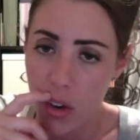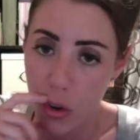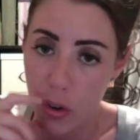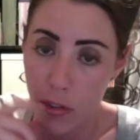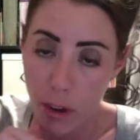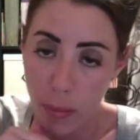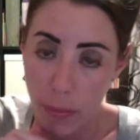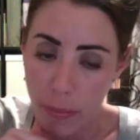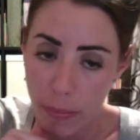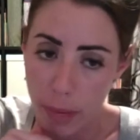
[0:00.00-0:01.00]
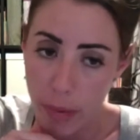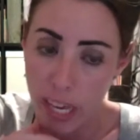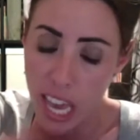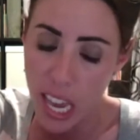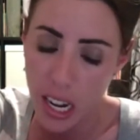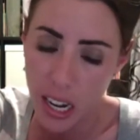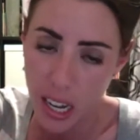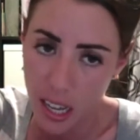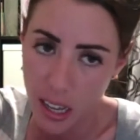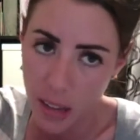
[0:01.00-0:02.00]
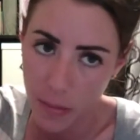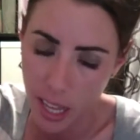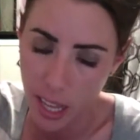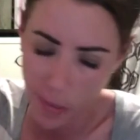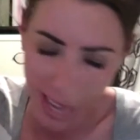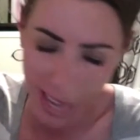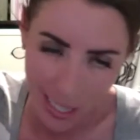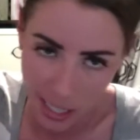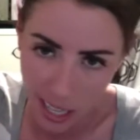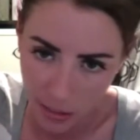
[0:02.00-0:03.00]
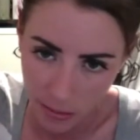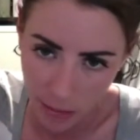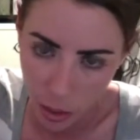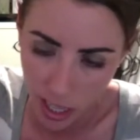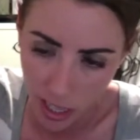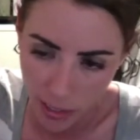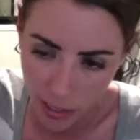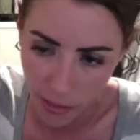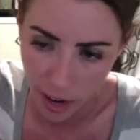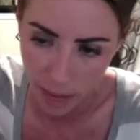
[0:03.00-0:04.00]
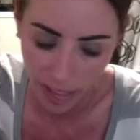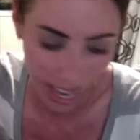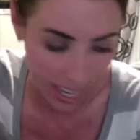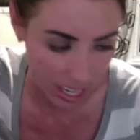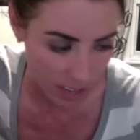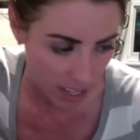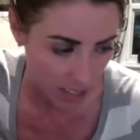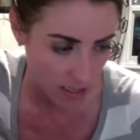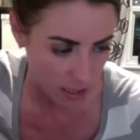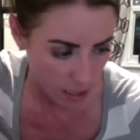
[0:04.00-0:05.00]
Who from BB Canada? Who do I love from any of us?